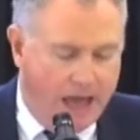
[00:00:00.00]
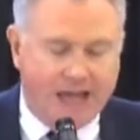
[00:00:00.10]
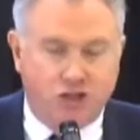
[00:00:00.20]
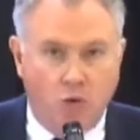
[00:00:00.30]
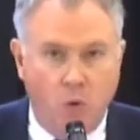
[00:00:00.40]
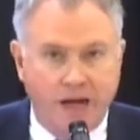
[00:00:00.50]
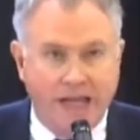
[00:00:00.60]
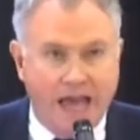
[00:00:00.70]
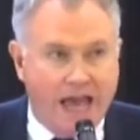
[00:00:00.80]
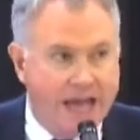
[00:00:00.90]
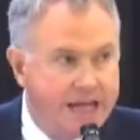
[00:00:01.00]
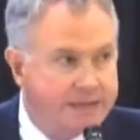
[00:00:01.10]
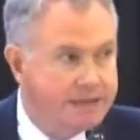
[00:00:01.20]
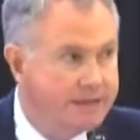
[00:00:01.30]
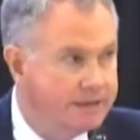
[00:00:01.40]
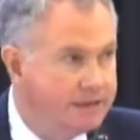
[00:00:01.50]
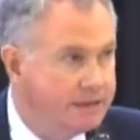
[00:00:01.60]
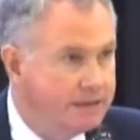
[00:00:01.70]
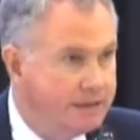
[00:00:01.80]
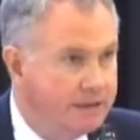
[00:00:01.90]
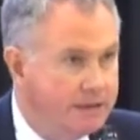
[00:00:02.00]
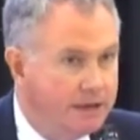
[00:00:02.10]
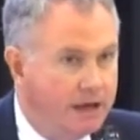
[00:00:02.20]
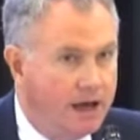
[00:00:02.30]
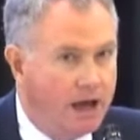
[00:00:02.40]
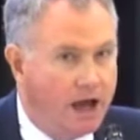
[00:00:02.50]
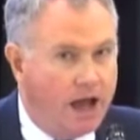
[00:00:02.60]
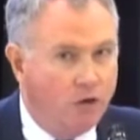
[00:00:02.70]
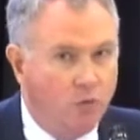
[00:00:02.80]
At 28, I